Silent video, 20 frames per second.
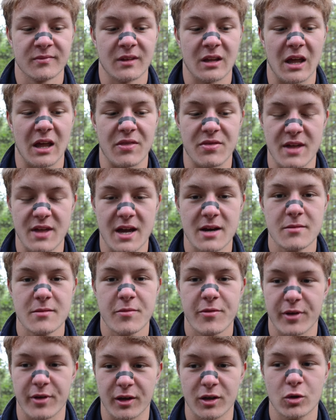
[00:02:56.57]
And then
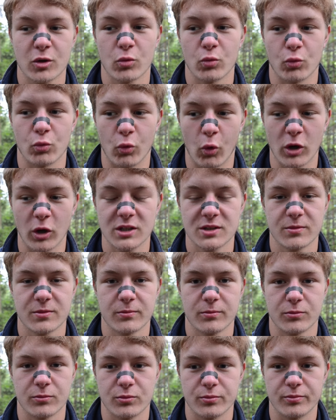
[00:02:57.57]
think, what
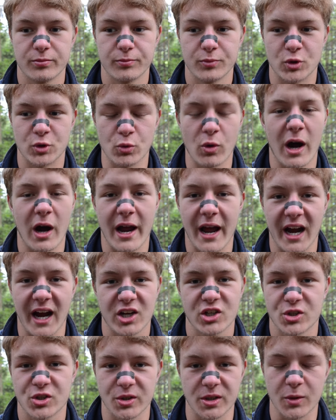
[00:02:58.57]
do I
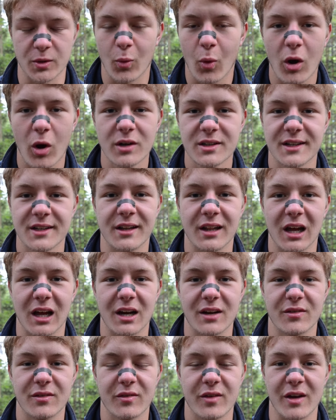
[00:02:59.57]
actually want in
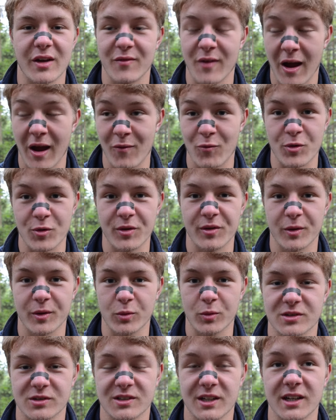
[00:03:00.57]
life if everything
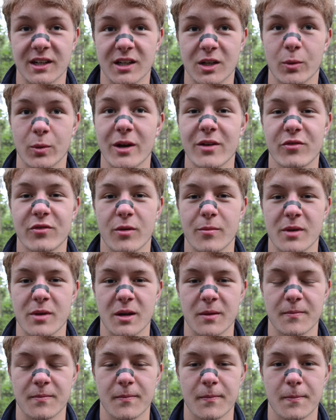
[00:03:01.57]
taken away from me?
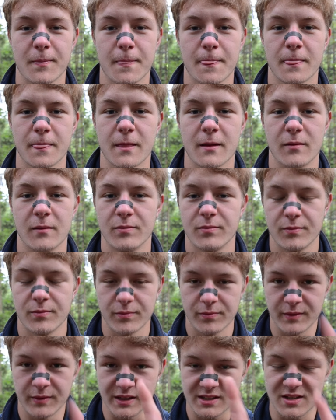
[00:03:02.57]

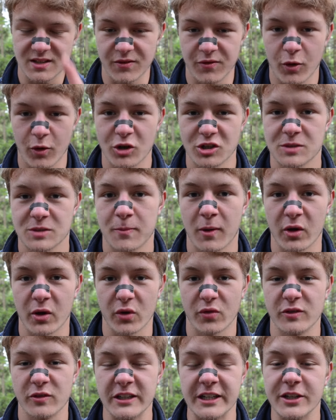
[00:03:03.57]
That's the first part
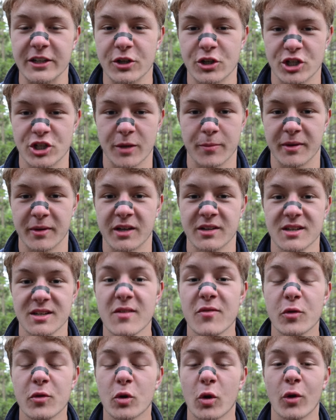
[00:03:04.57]
of leadership because
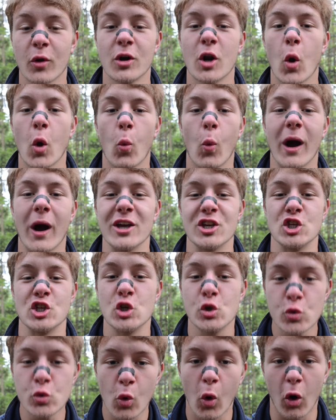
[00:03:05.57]
if you don't know why
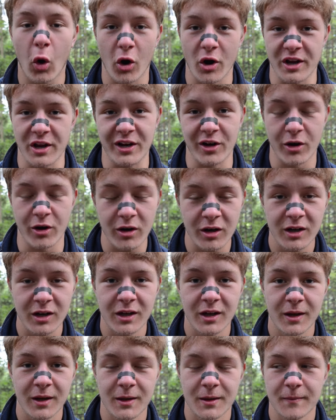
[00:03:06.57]
you are here,
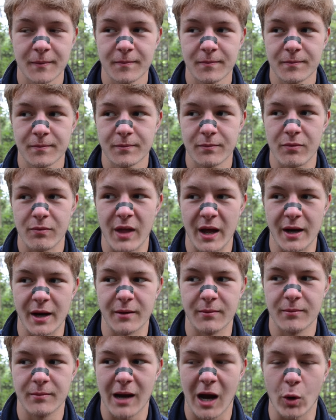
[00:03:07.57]

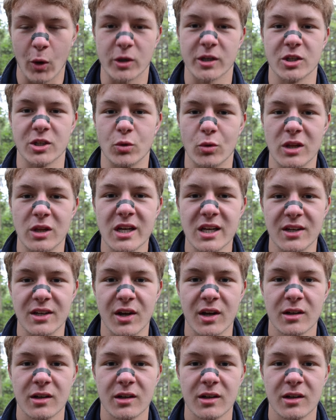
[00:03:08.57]
then how can you lead?